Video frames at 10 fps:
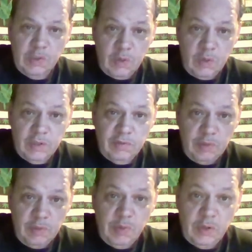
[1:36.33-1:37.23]
wants of
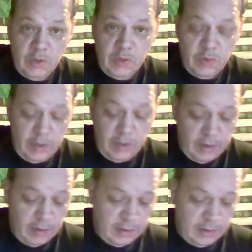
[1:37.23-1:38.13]
2.2 trillion
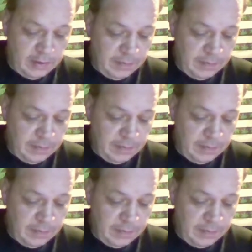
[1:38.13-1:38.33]
dollars.